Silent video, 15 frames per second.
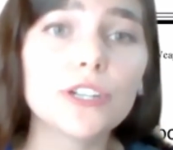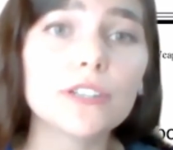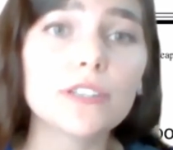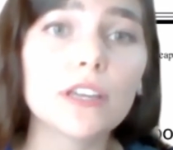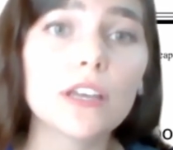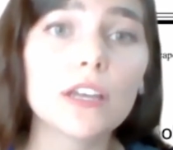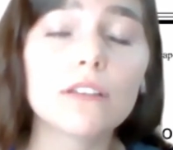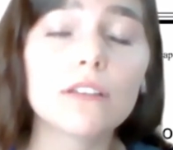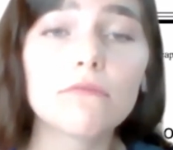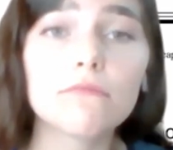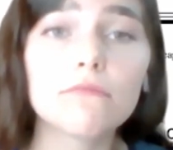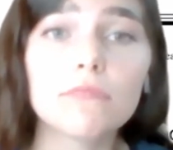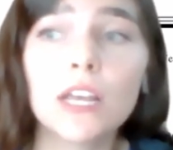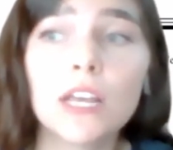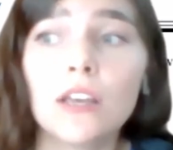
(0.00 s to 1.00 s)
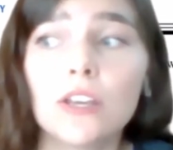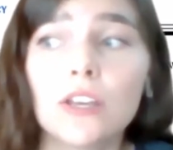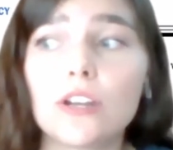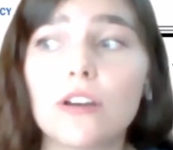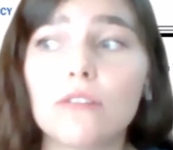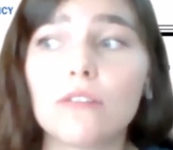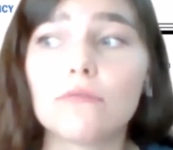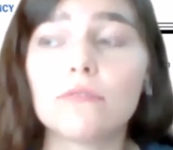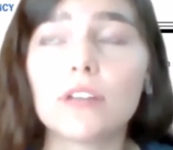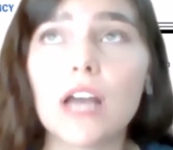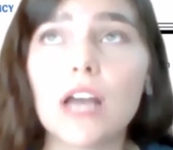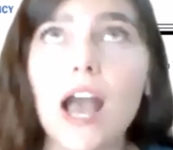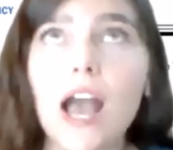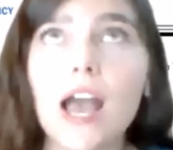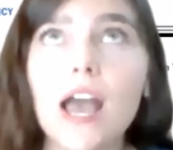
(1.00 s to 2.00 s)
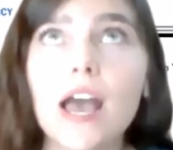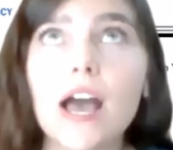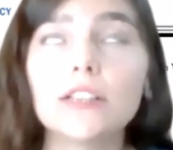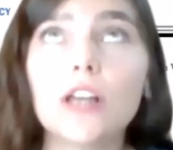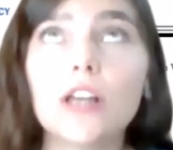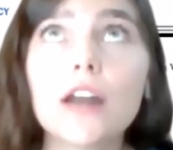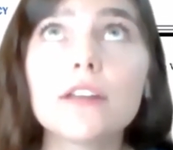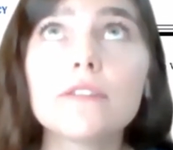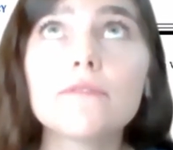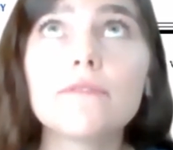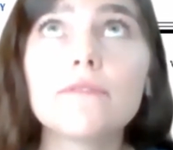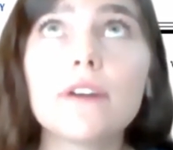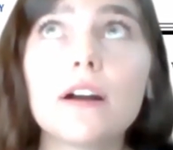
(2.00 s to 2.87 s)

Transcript: It could, a lot of